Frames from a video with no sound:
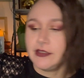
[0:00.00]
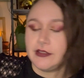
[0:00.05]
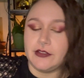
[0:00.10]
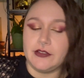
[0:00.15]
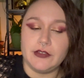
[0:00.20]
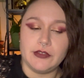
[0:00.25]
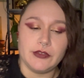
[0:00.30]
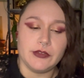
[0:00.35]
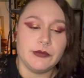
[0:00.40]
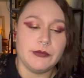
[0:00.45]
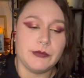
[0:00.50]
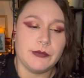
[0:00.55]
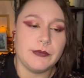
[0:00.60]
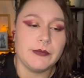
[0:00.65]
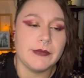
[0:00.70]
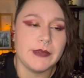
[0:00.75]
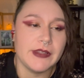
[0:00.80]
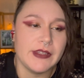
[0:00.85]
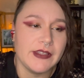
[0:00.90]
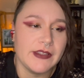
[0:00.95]
Oh,
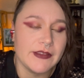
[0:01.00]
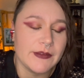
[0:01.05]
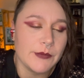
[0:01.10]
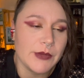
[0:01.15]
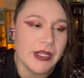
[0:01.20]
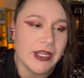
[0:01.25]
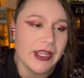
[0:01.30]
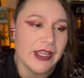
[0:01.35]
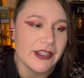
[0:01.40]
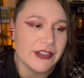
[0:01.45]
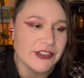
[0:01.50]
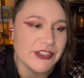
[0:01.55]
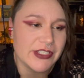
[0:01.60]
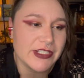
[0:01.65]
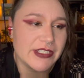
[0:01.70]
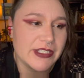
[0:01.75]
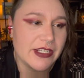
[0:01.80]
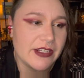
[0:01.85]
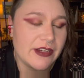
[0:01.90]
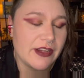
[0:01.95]
this one actually
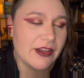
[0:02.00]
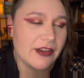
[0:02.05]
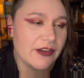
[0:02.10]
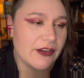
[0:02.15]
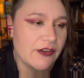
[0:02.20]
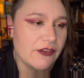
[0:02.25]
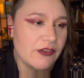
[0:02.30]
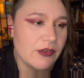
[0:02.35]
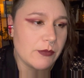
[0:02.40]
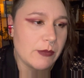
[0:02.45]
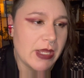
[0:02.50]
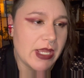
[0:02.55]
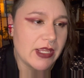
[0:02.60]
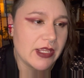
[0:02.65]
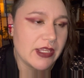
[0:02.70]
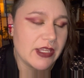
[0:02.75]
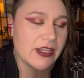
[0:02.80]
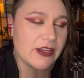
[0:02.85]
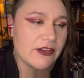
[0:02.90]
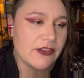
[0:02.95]
did knock over
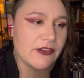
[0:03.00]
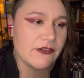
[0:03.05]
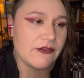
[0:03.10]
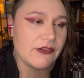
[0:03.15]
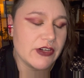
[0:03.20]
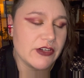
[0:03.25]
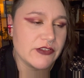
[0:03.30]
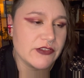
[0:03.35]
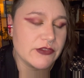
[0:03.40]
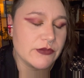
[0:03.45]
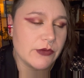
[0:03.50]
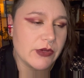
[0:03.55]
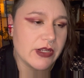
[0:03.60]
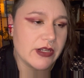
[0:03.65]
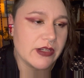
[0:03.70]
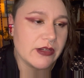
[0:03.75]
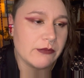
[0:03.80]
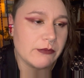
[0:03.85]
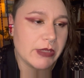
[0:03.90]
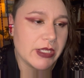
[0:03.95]
back here, the first
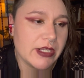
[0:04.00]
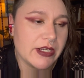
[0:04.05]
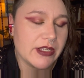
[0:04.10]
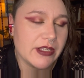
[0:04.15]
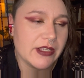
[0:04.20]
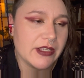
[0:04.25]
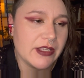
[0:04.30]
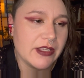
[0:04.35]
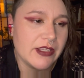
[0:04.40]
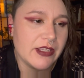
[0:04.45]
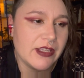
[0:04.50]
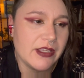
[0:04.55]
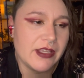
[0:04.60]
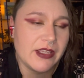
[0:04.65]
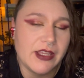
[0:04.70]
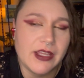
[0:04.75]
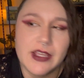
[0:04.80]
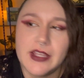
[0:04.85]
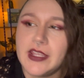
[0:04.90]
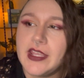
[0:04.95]
one, but
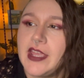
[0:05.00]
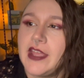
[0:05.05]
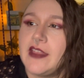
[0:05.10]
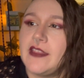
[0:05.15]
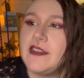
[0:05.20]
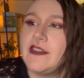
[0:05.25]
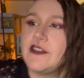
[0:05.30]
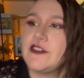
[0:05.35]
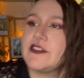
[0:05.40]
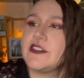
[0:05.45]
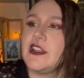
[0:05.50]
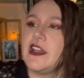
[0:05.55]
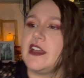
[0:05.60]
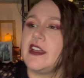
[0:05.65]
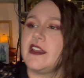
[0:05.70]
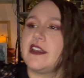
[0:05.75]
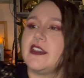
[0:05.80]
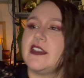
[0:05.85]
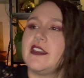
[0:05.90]
again, there's not